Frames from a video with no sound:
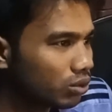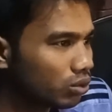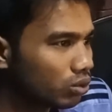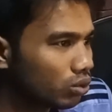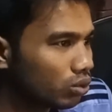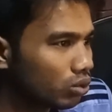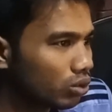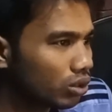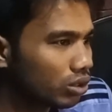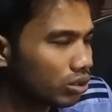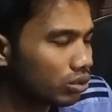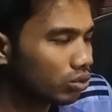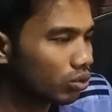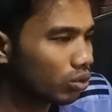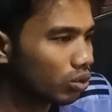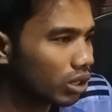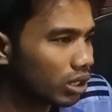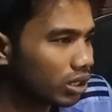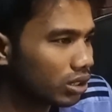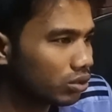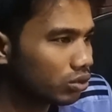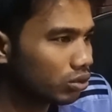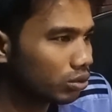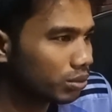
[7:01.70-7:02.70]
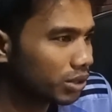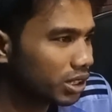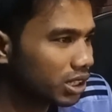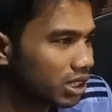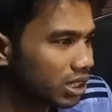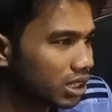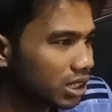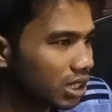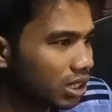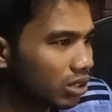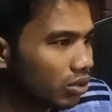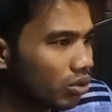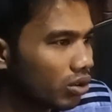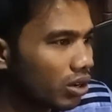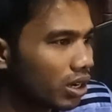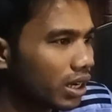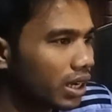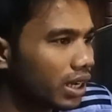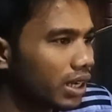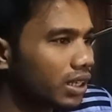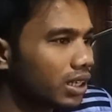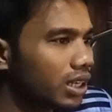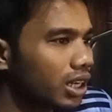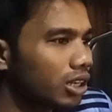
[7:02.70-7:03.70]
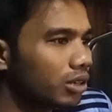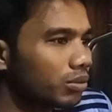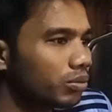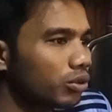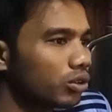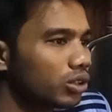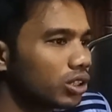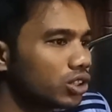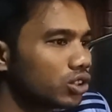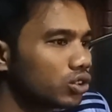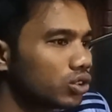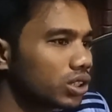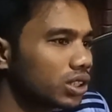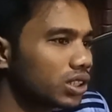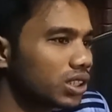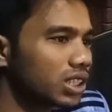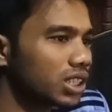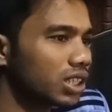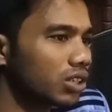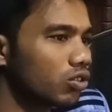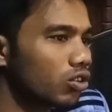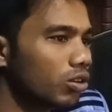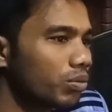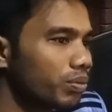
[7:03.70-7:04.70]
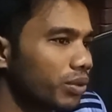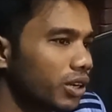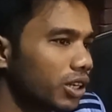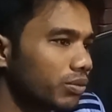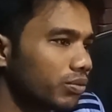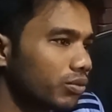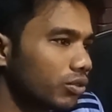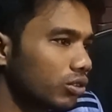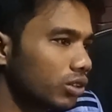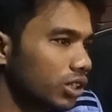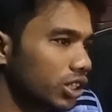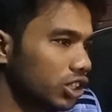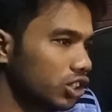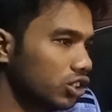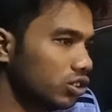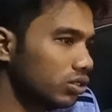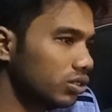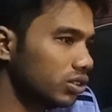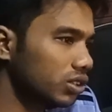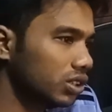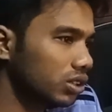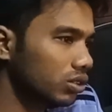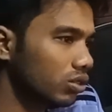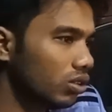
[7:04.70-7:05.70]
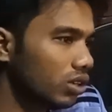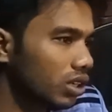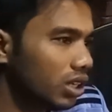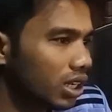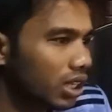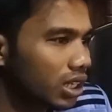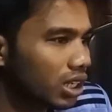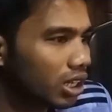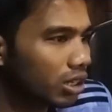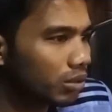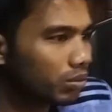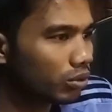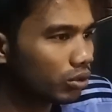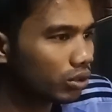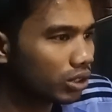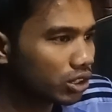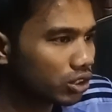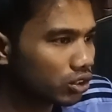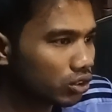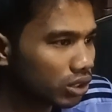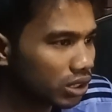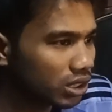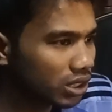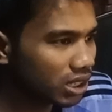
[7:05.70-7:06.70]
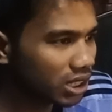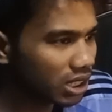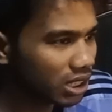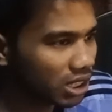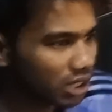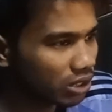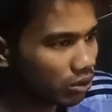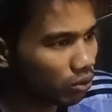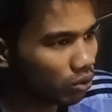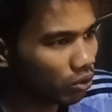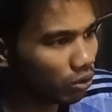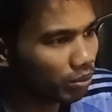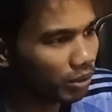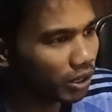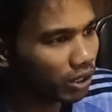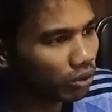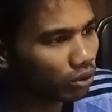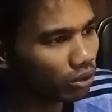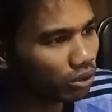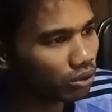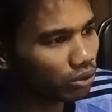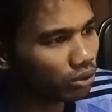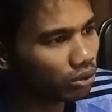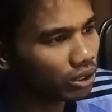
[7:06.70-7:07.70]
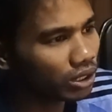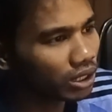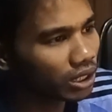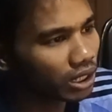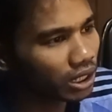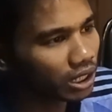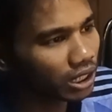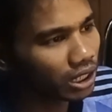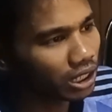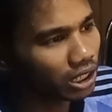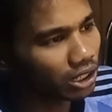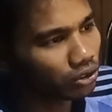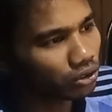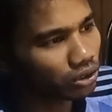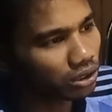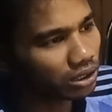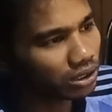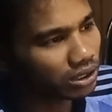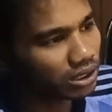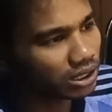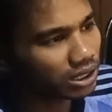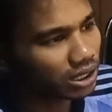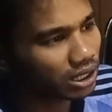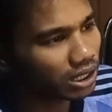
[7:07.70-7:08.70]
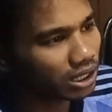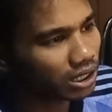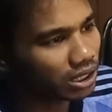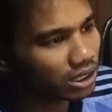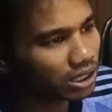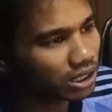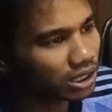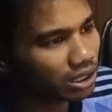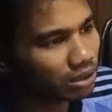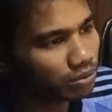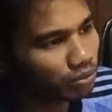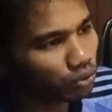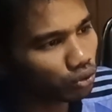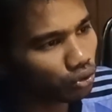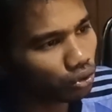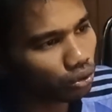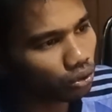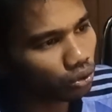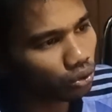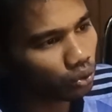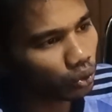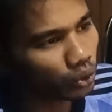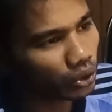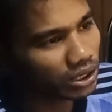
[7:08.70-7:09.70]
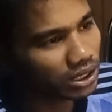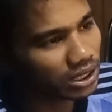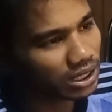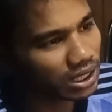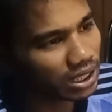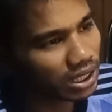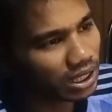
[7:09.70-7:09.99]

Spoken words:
you do not want to miss. Oaken Harbor Insurance complete protections. Oaken Harbor Insurance is a home and auto insurance scheme through which